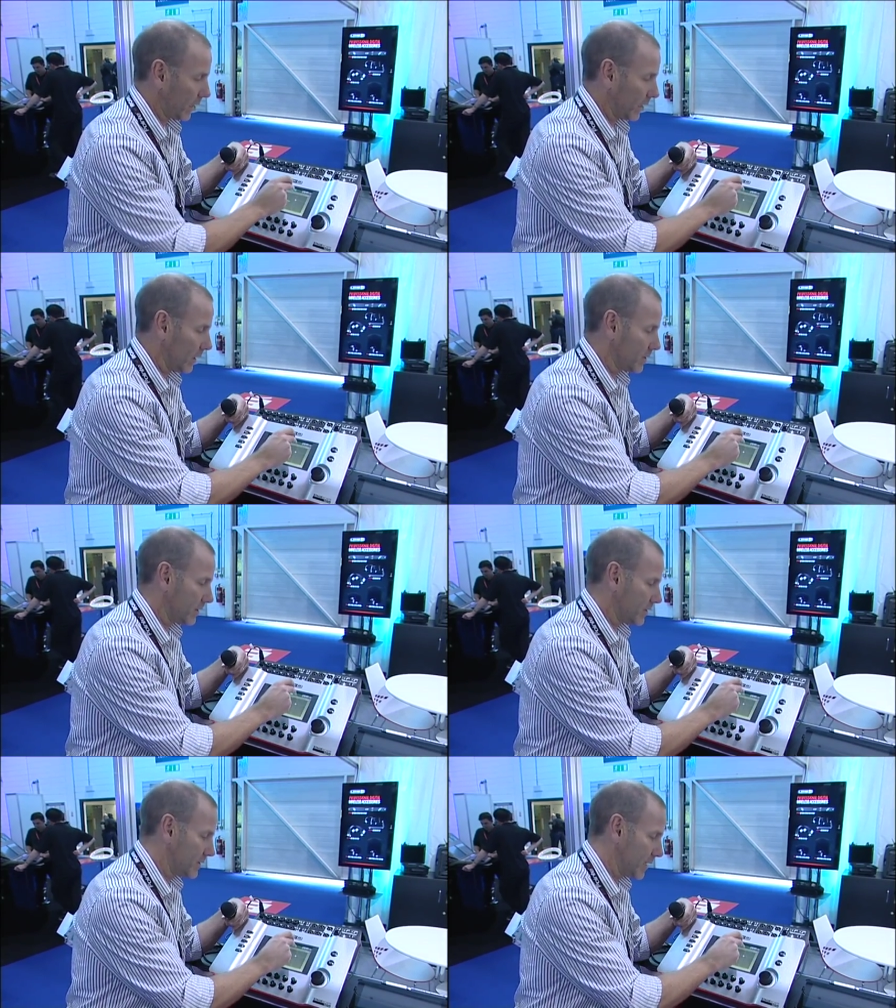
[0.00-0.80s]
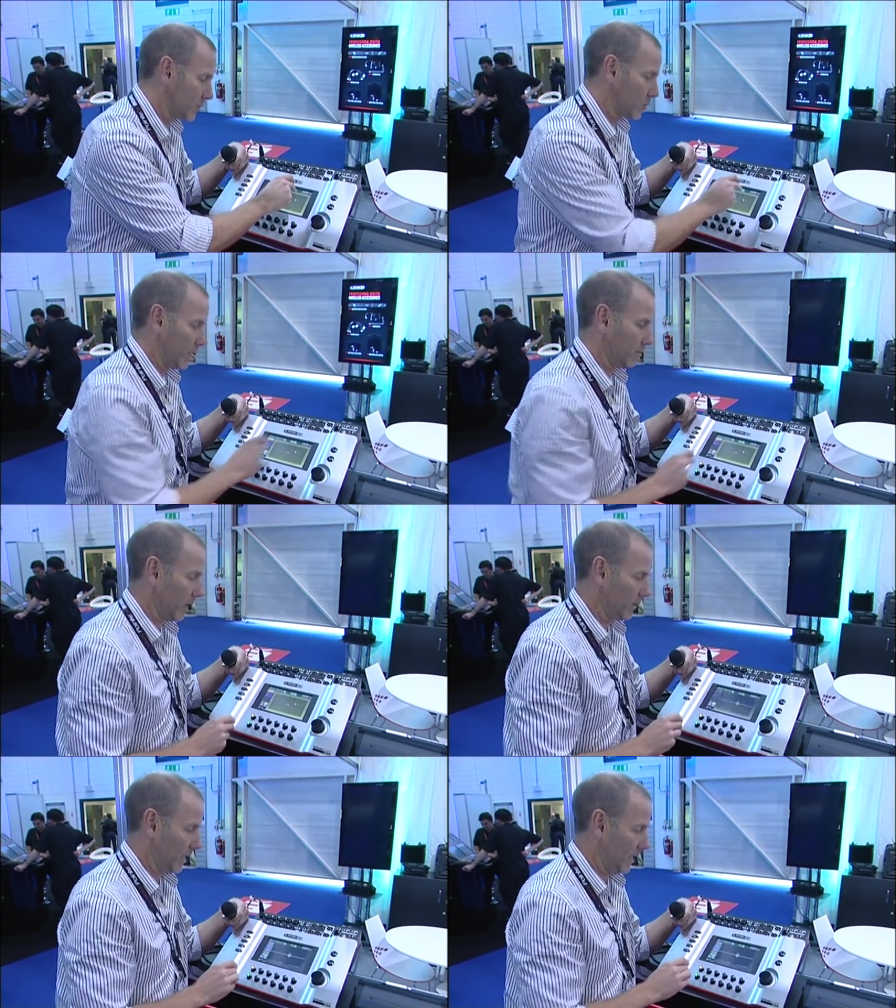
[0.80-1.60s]
I can go into this deep tweak
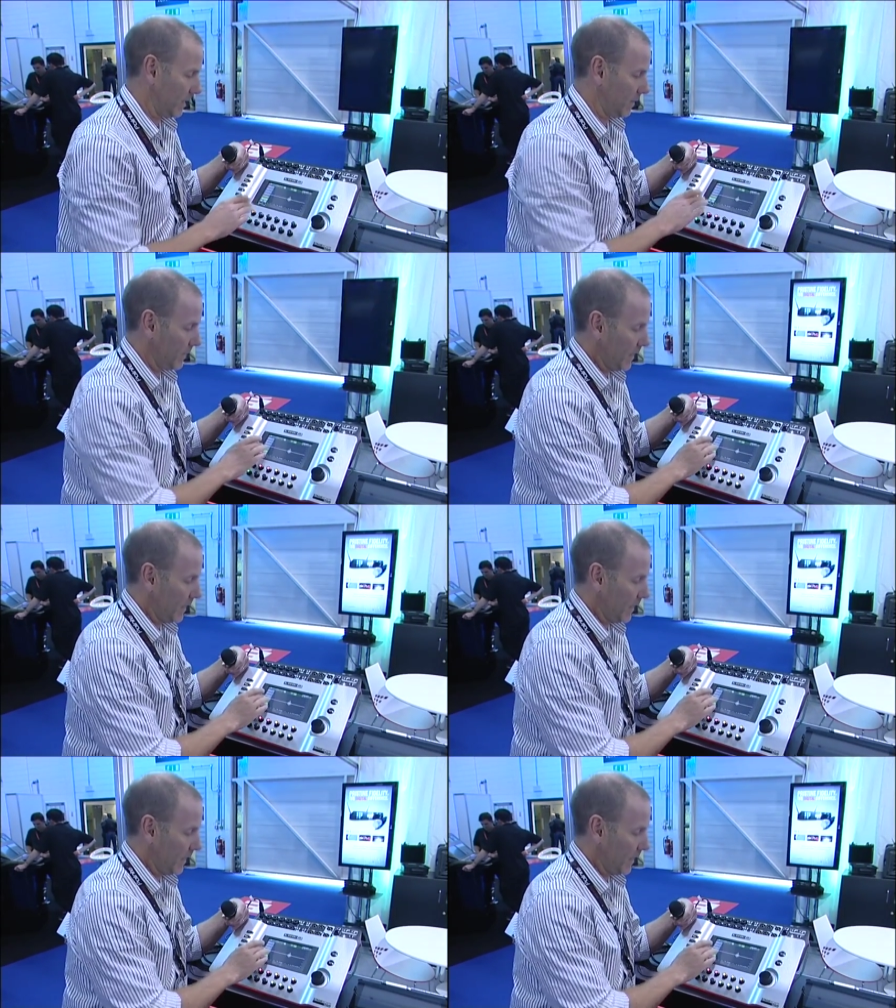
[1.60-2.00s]
mode here,